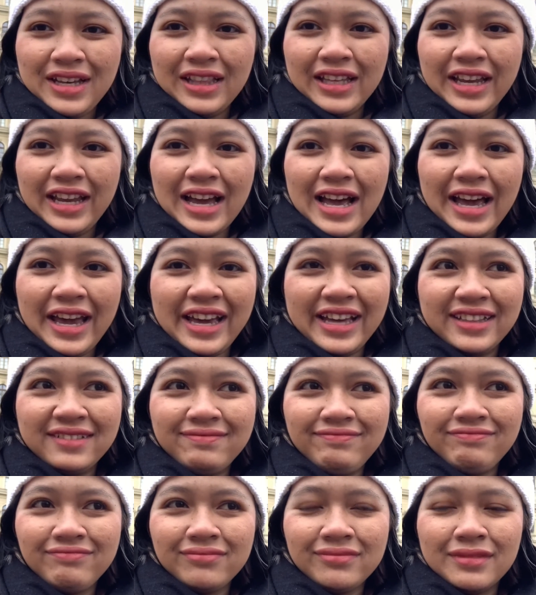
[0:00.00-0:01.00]
Like I had
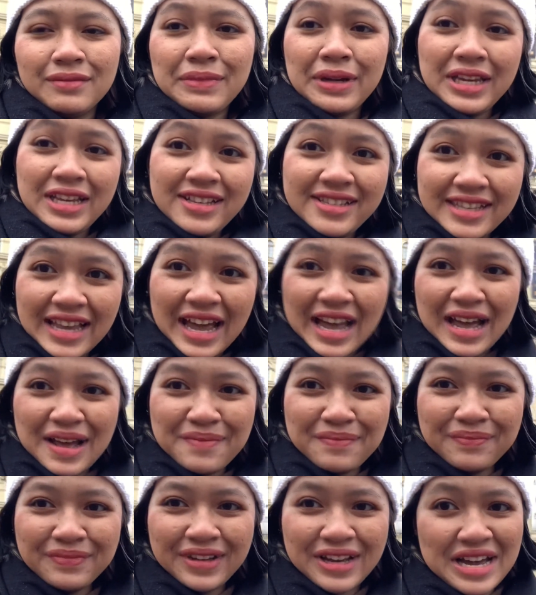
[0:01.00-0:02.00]
my
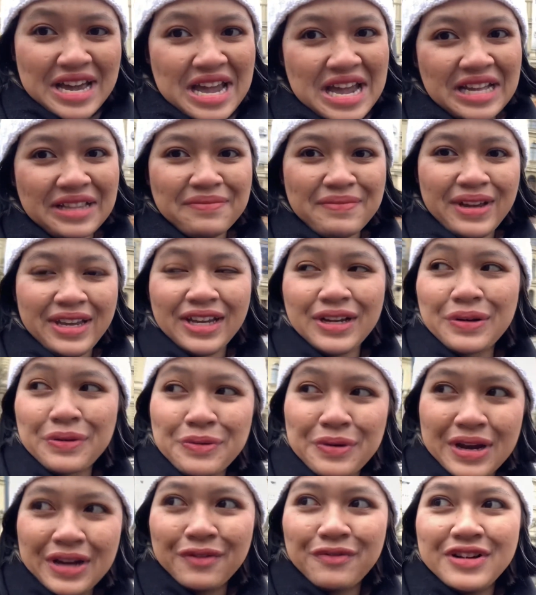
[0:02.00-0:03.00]
exam, I had my
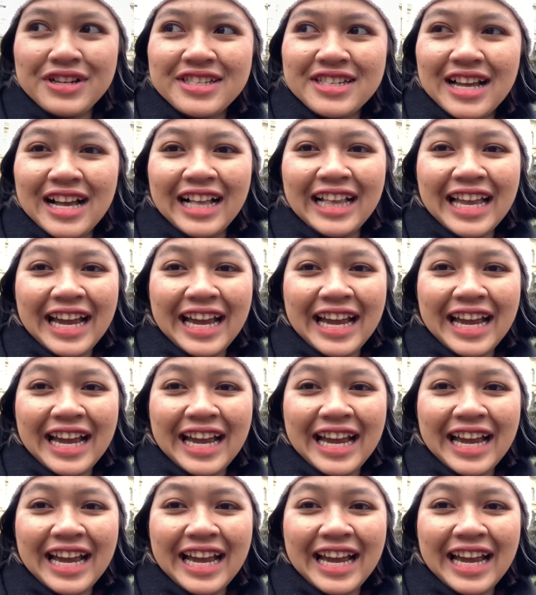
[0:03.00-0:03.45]
great result.